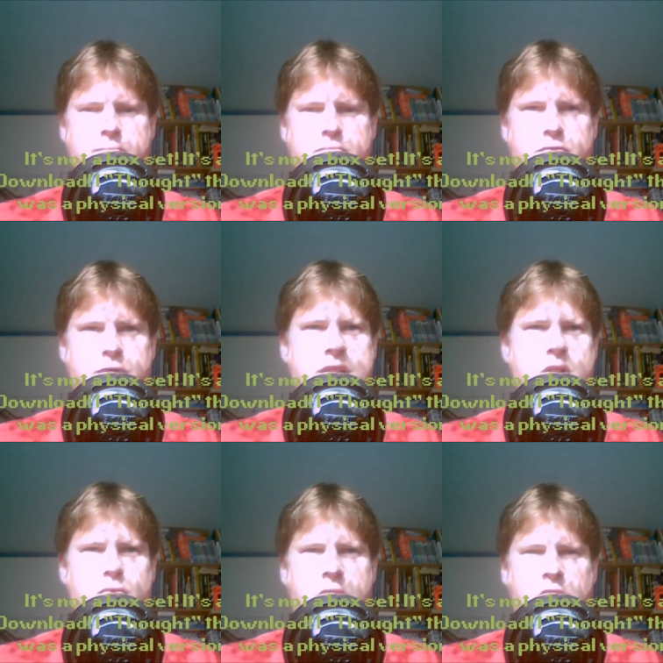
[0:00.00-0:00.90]

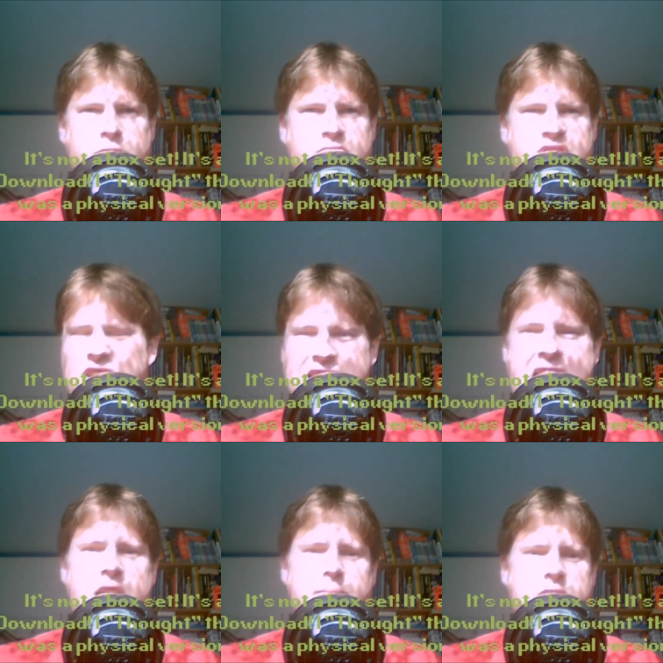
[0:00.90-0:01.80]
3D Realms
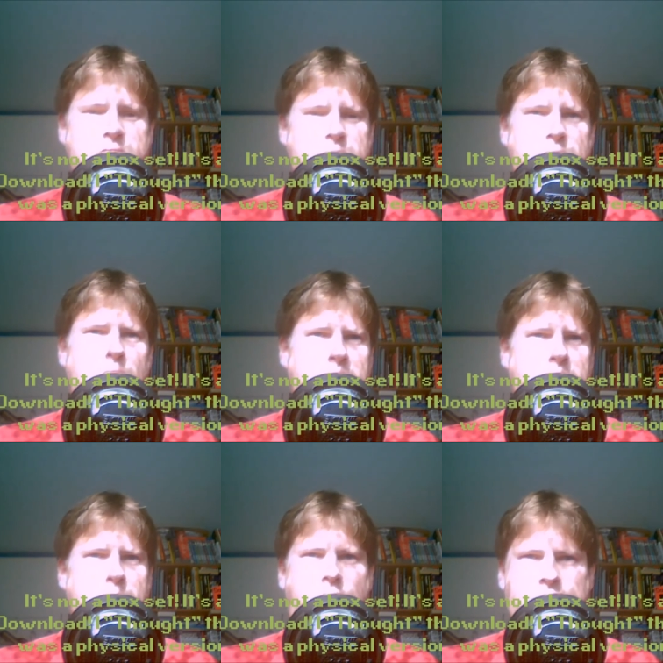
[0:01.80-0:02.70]
games. So you got the
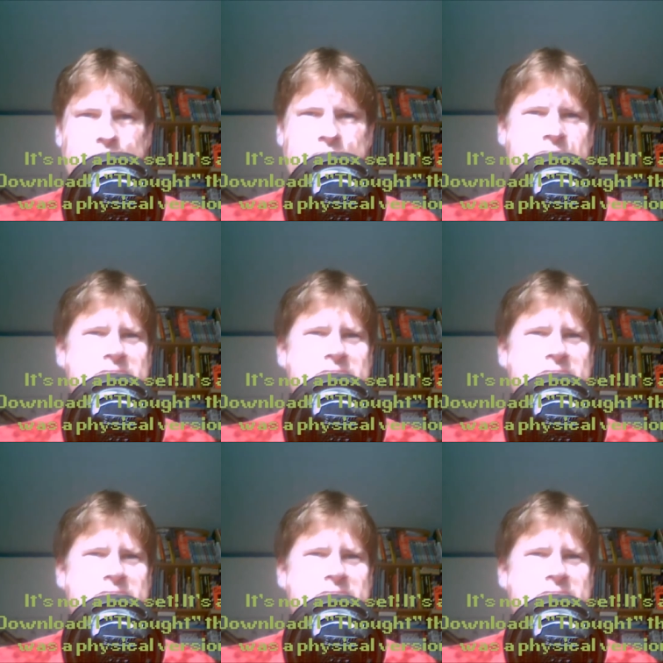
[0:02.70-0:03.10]
Commander Keen